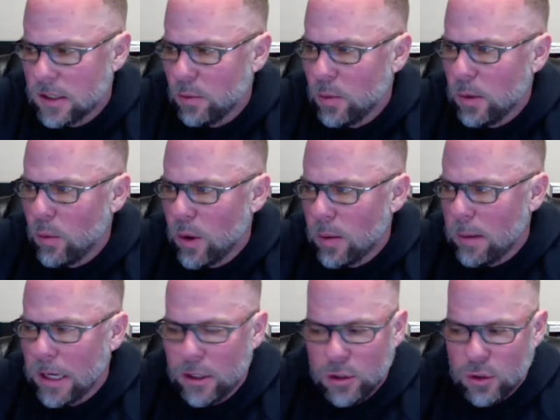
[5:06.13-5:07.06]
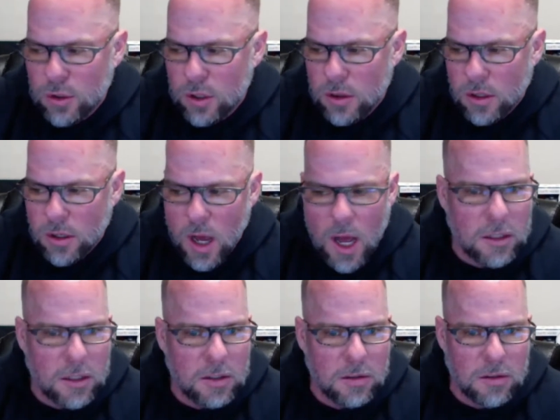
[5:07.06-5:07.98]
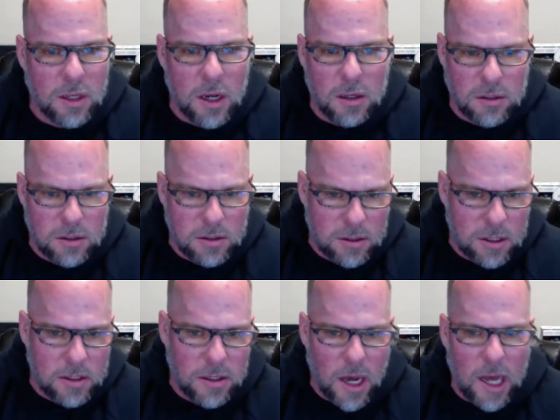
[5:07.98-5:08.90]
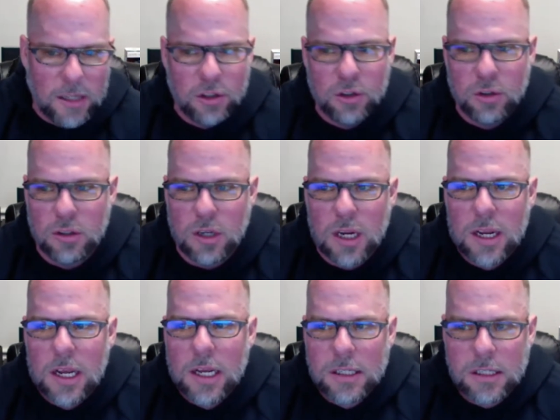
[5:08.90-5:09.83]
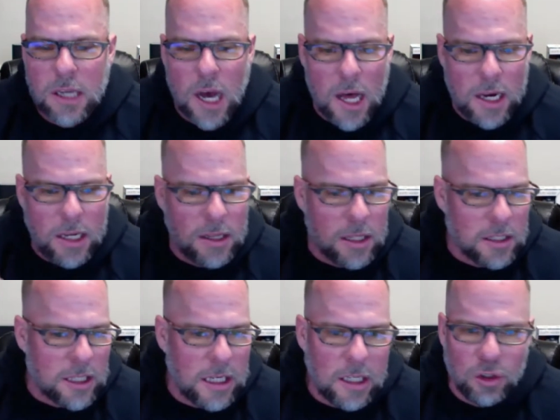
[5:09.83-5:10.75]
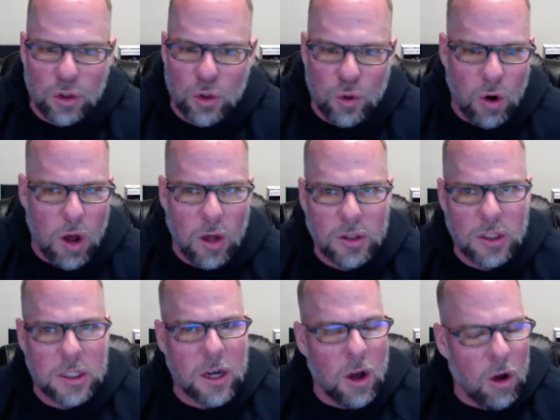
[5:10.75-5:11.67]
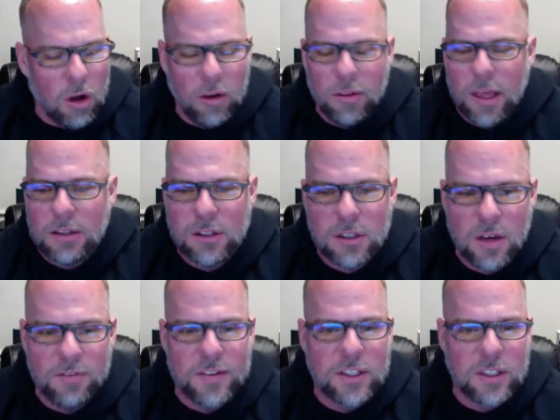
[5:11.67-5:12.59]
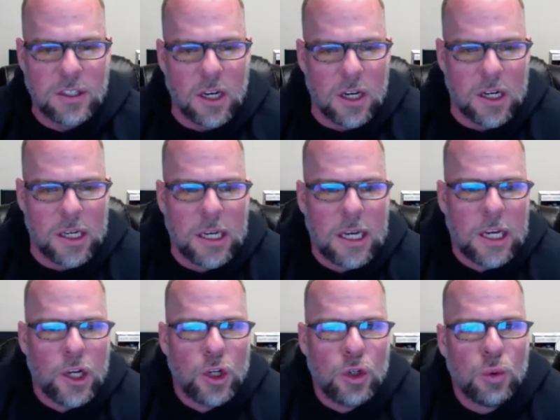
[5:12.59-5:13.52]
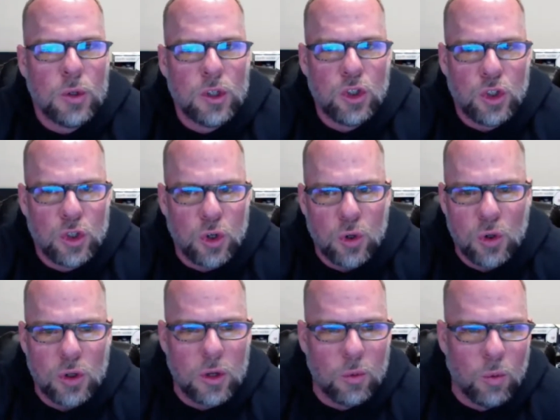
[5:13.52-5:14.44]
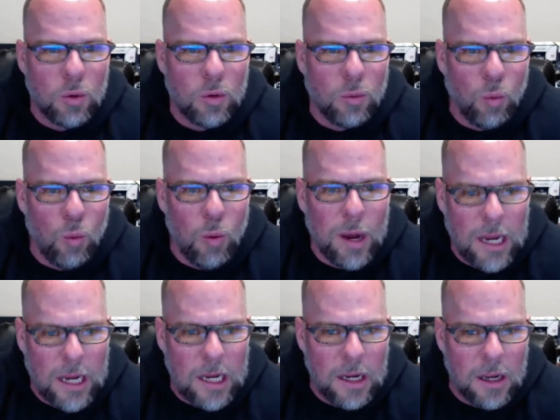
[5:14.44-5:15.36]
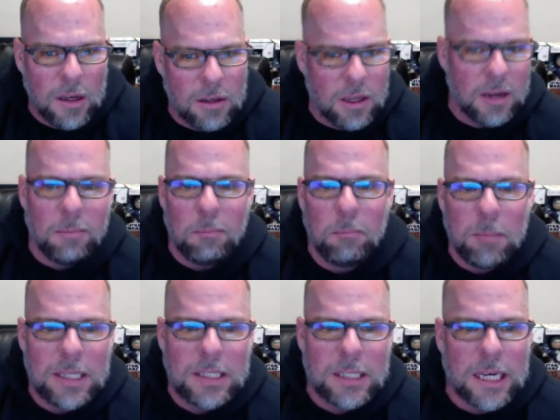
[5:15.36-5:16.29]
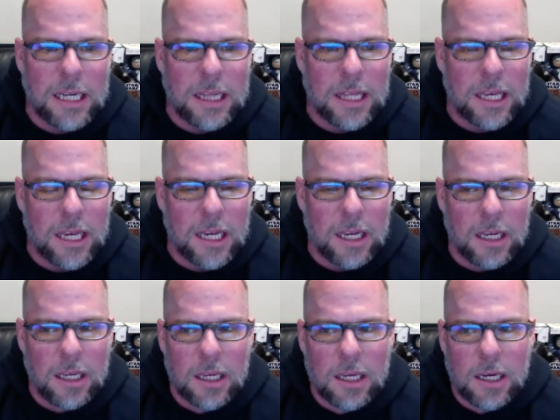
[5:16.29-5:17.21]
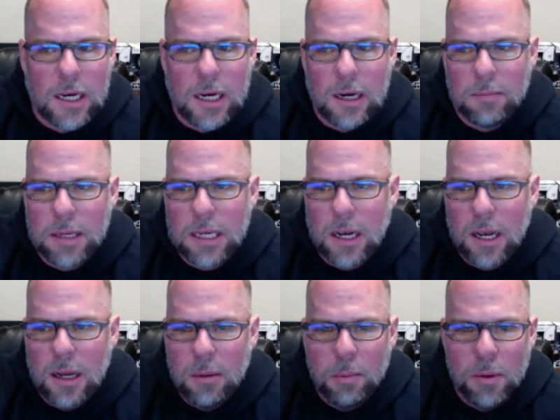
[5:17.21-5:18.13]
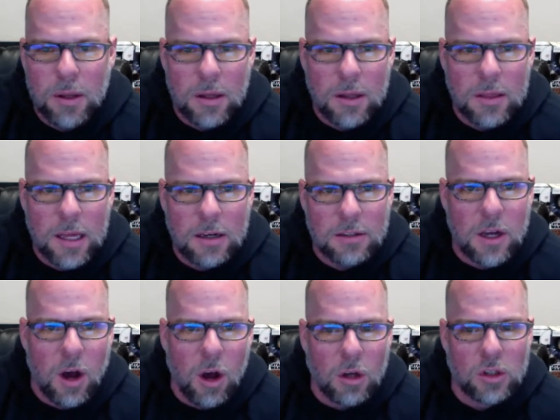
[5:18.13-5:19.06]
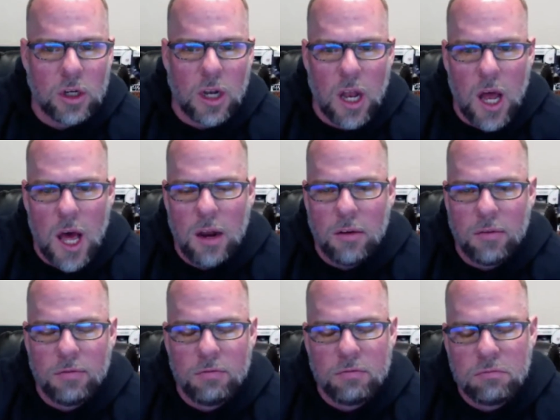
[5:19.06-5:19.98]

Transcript: we want to make sure that the dots are dotted, the T's are crossed, and all of that stuff is done to ensure that we didn't miss anything. And a lot of that has caused a lot of